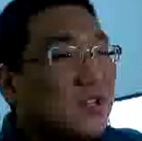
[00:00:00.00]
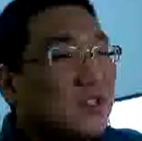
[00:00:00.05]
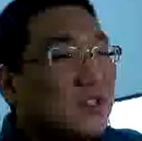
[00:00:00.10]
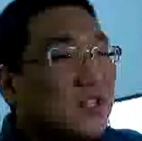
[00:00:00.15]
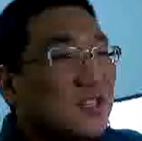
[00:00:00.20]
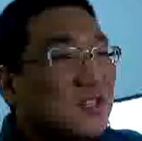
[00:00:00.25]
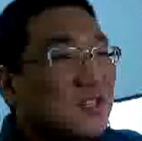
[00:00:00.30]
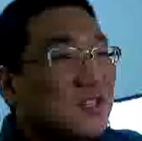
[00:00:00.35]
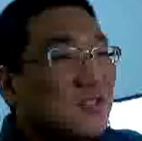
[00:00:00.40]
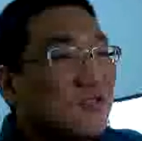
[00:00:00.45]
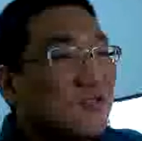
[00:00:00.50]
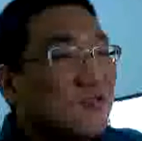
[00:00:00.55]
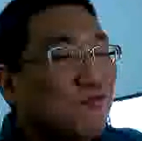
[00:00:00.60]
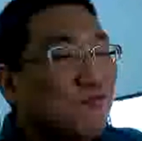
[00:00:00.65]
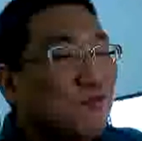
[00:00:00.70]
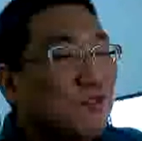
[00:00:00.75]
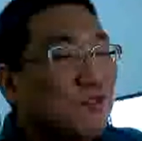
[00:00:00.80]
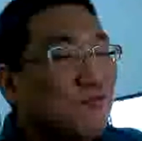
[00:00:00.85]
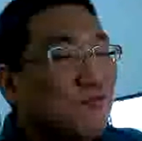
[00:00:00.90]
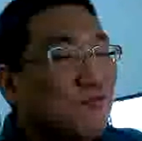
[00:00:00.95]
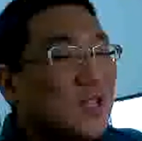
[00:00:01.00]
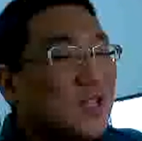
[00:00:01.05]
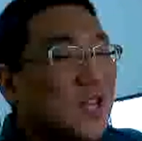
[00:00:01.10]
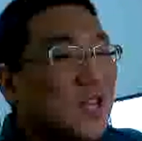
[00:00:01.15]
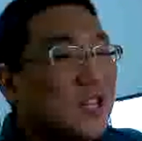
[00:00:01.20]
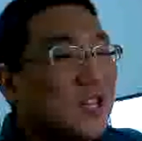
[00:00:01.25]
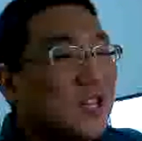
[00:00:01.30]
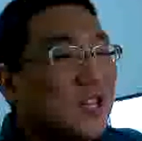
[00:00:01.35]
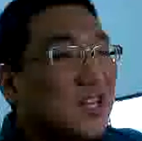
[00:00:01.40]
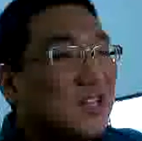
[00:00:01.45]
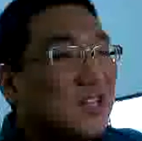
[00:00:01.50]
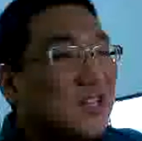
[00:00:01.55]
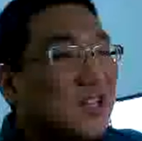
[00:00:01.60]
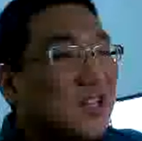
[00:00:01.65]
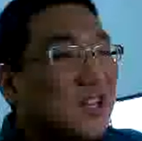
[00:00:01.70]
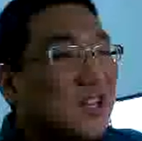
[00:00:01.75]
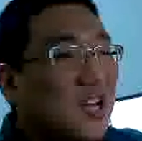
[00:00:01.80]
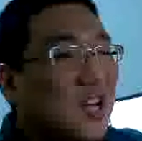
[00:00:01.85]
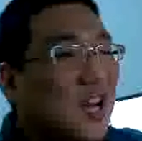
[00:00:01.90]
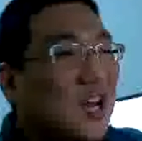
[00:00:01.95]
and Windows 98.
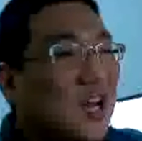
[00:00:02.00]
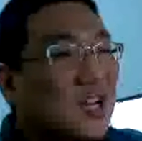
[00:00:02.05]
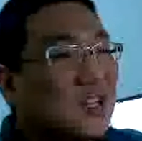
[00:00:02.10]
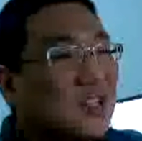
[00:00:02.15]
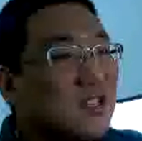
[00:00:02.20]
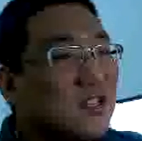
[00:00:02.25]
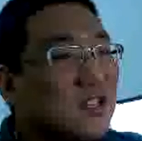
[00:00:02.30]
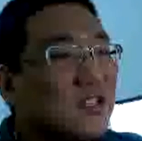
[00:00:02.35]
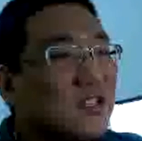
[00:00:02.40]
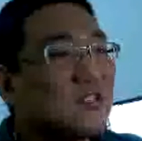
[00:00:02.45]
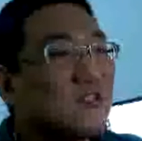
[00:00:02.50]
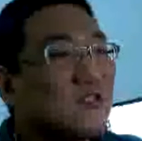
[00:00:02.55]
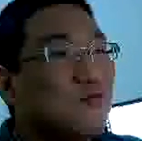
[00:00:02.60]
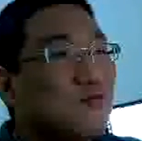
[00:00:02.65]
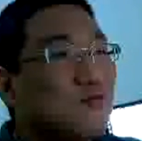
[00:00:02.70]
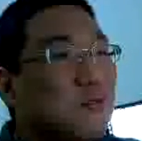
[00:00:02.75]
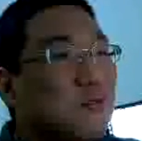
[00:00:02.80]
I install them